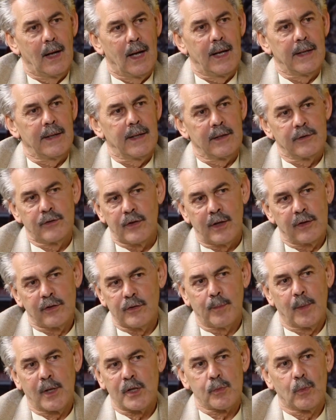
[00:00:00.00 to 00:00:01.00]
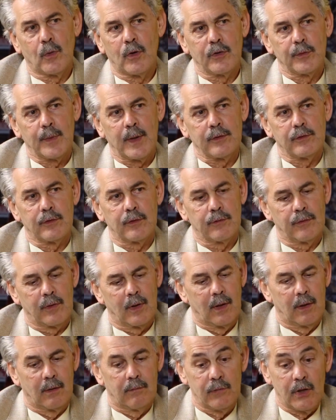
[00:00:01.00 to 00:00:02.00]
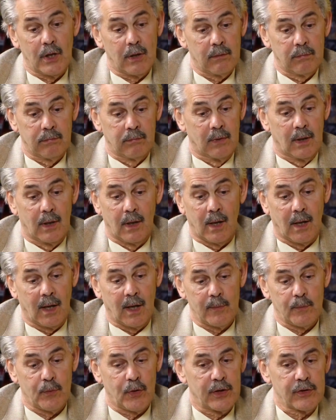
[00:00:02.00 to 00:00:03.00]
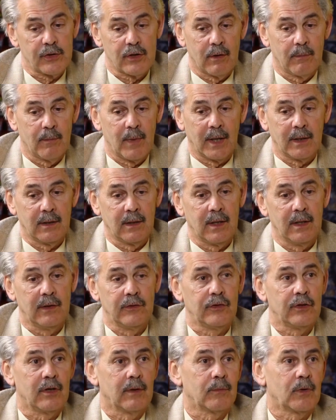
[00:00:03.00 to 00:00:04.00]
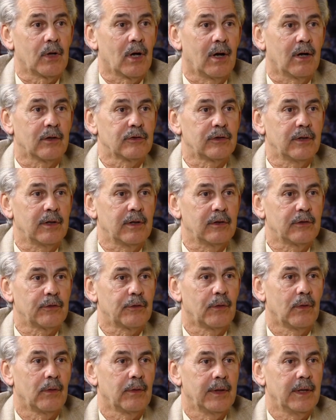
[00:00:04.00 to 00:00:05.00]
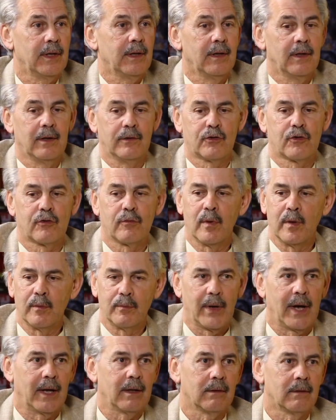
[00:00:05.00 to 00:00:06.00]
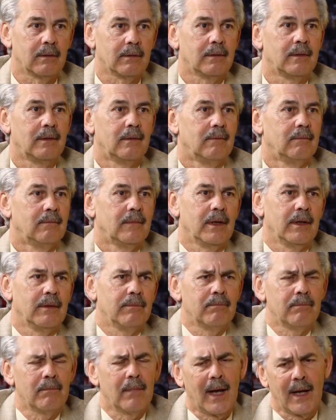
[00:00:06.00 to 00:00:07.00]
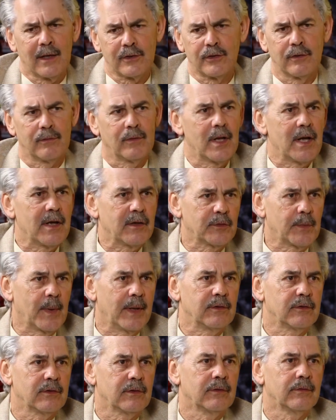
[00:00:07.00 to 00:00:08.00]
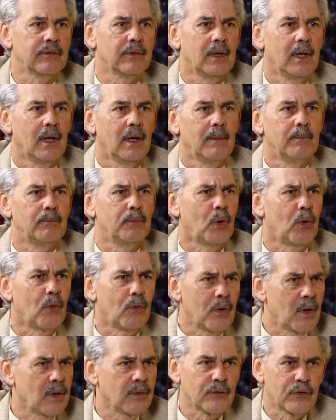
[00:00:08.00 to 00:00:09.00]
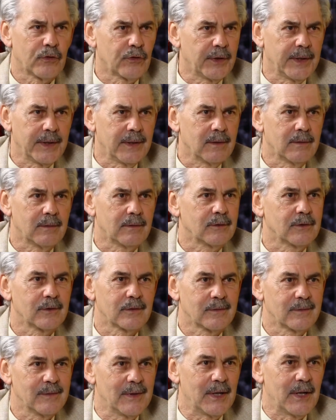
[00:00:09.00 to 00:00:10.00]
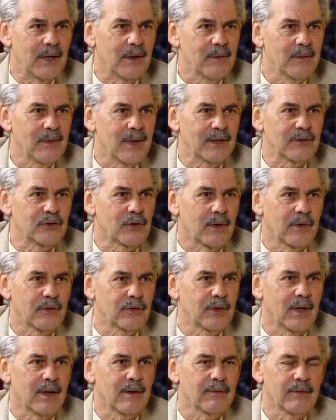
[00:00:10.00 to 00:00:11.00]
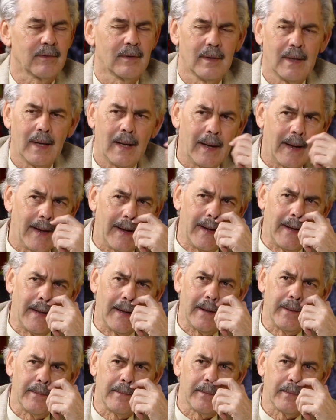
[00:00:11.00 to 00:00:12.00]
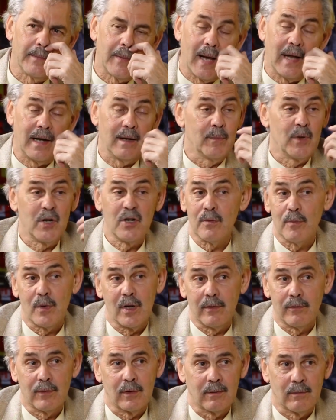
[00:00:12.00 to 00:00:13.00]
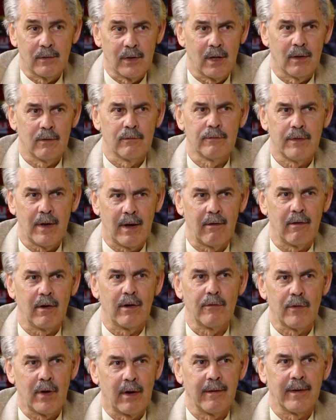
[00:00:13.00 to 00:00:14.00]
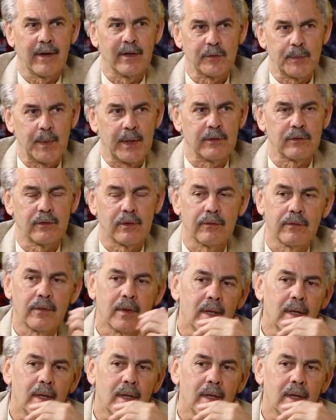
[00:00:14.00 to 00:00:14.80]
And it's much more expensive. High pressure magnesium castings for the instrument panel, massively expensive. Boron steels, that sort of stuff. Aluminium even, very, very expensive.